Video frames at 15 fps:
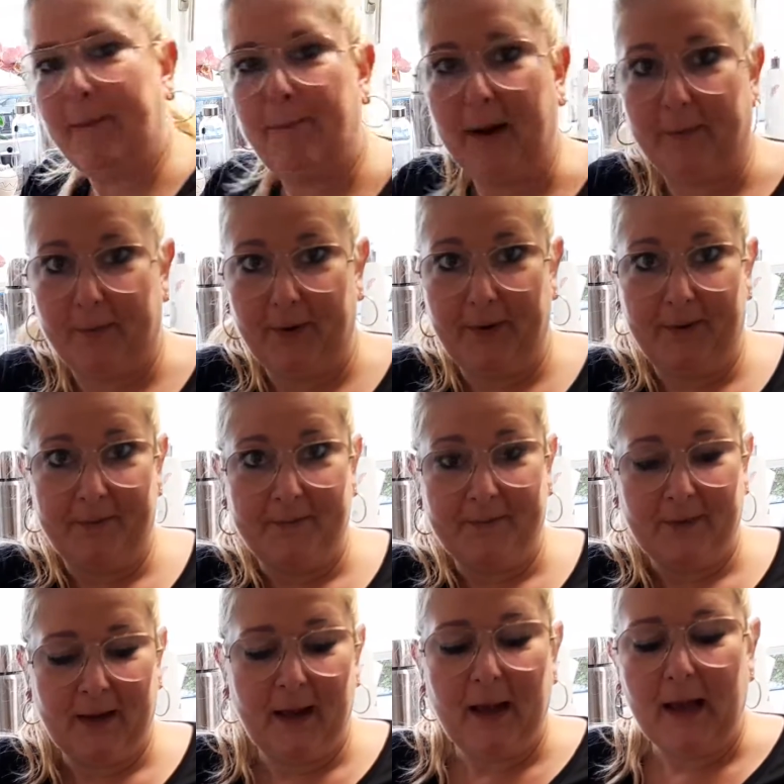pepper.
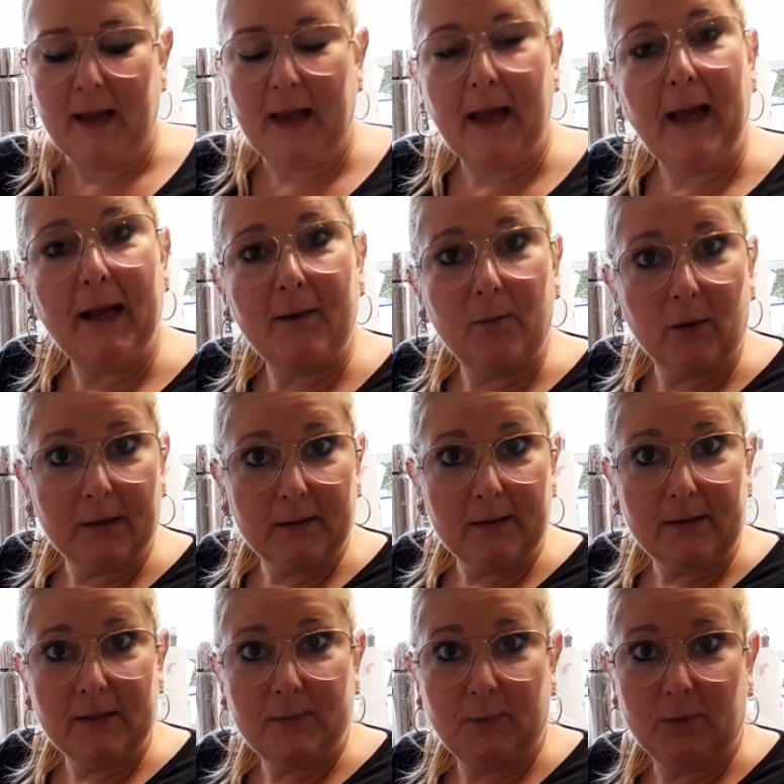And 1
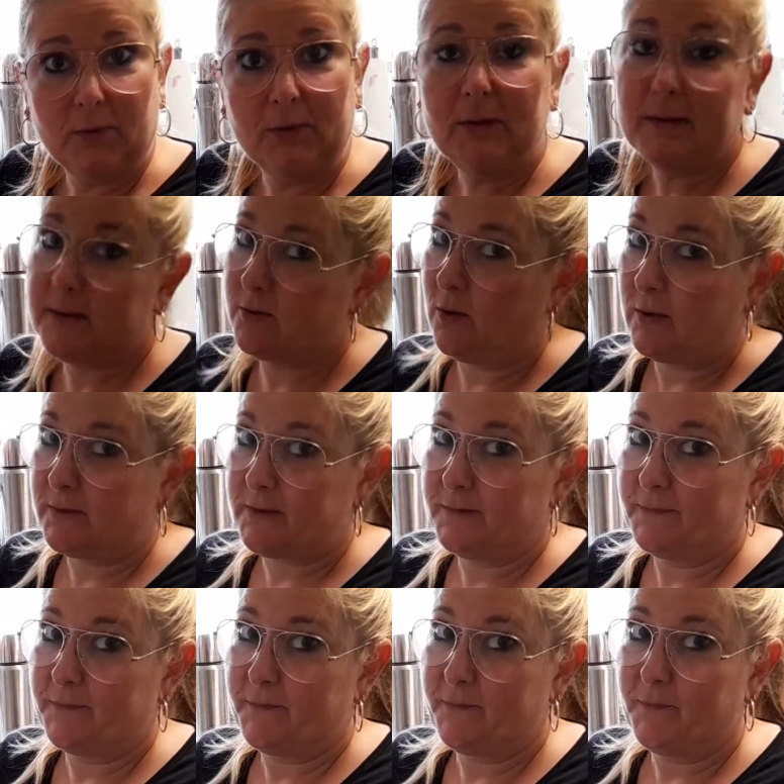teaspoon salt.
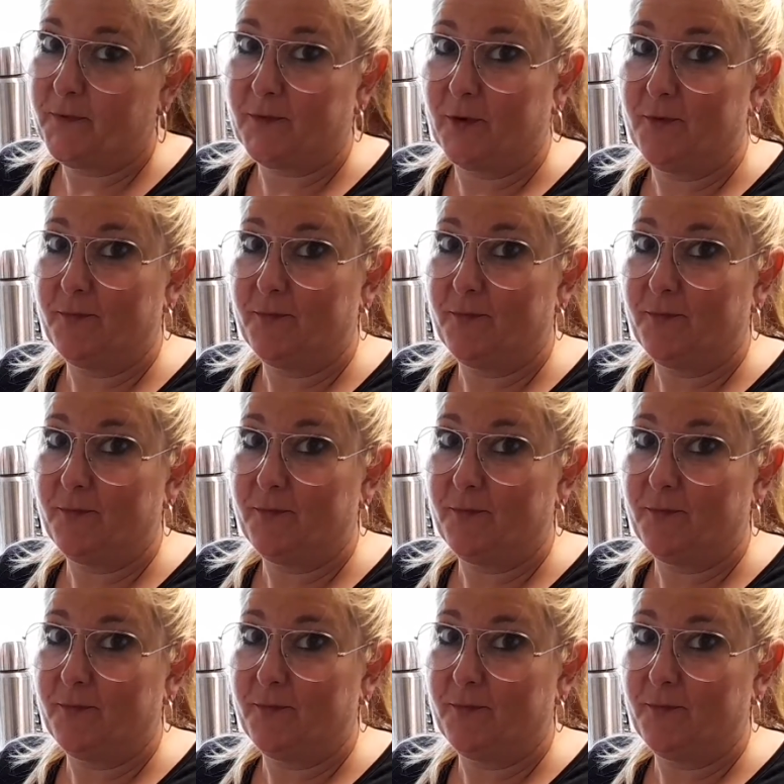So